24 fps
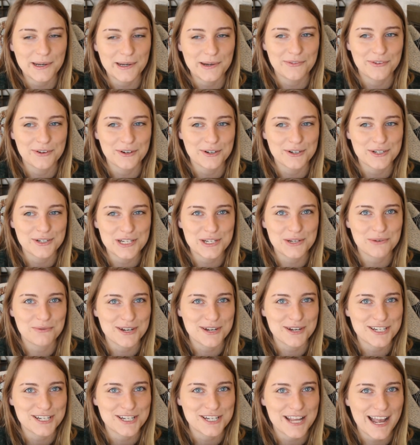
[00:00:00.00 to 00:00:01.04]
for
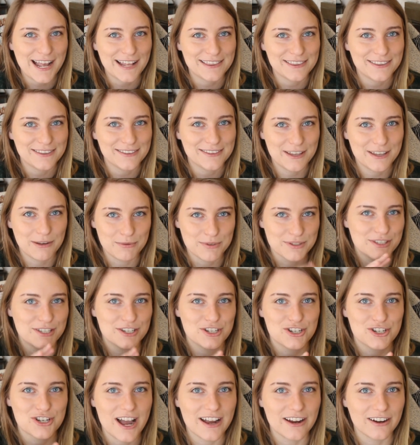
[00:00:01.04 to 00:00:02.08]
January it was the
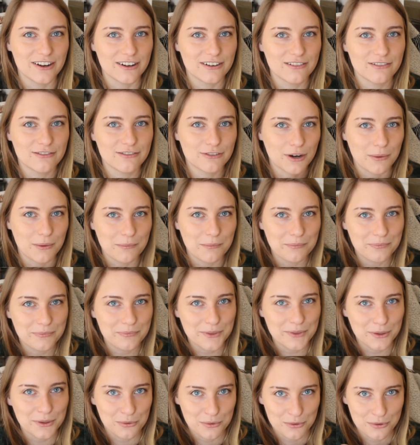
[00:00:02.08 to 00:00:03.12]
Shire from
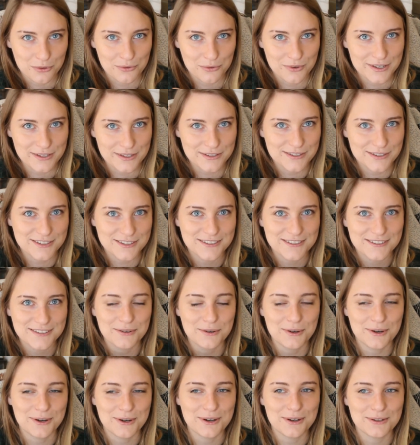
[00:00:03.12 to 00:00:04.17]
the Lord of the Rings
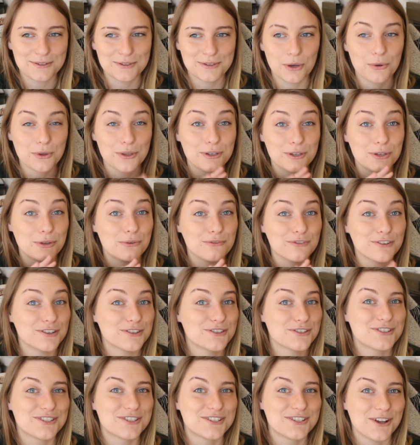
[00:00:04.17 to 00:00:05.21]
Tolkien universe,
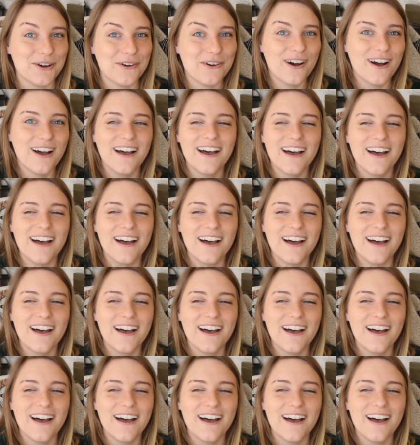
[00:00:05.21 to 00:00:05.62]
so